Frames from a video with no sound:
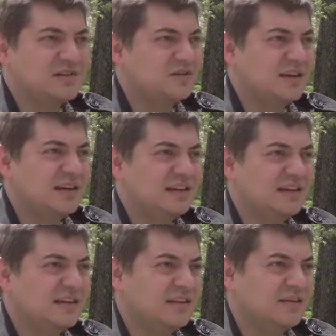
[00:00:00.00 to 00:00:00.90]

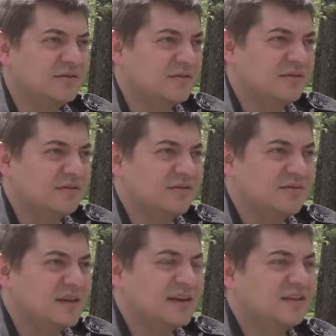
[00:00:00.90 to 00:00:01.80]
between
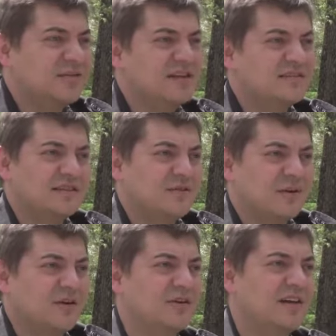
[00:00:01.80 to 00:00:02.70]
me and the rest of the
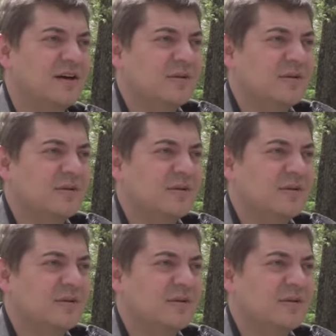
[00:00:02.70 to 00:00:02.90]
world.